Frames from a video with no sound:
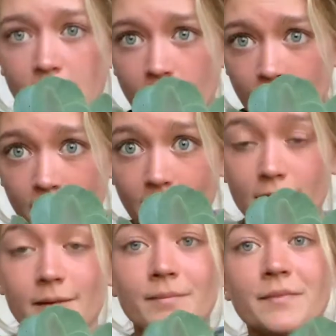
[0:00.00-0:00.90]
Ah,
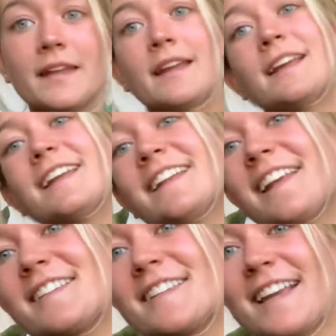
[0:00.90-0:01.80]

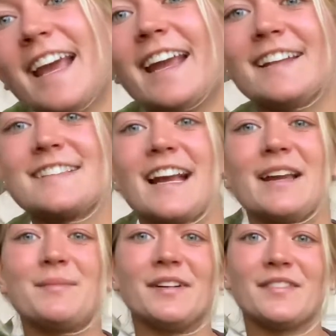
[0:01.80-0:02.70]
this is a
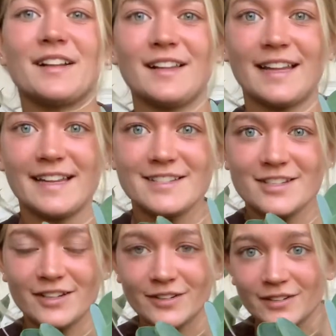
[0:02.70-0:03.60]
type of
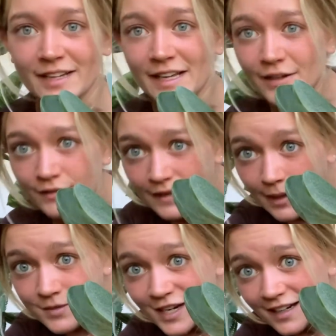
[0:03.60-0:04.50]
calancho,
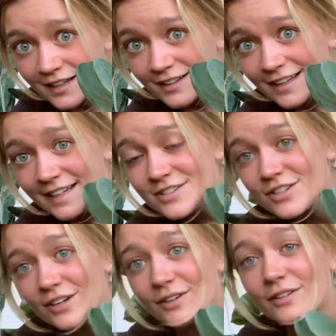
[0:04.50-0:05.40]
flapjack
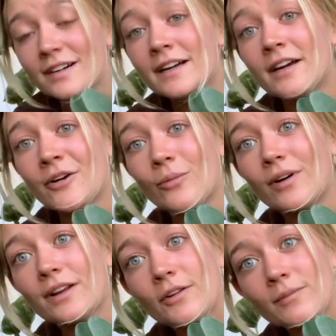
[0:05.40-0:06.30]
calancho.
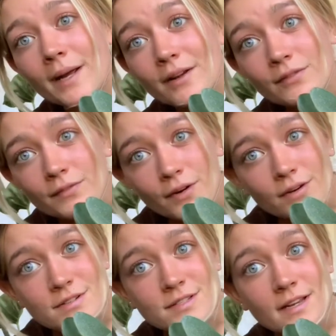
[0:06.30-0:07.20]
One of my
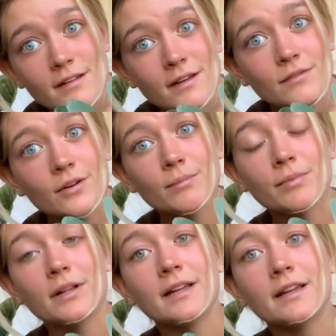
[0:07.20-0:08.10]
first ever
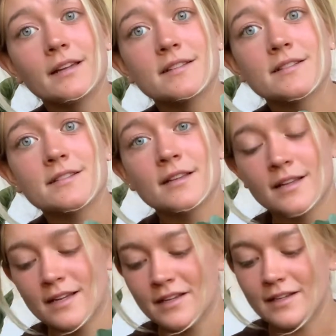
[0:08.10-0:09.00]
plants.
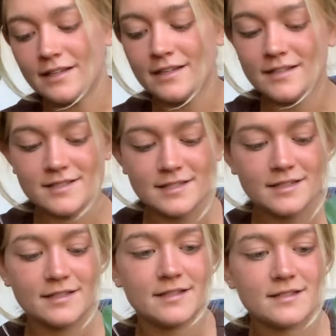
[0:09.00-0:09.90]

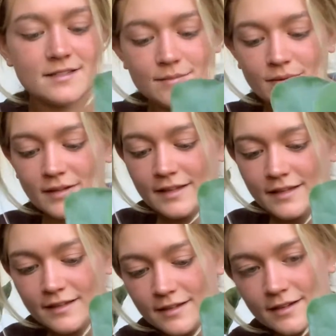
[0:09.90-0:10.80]
Easy plant.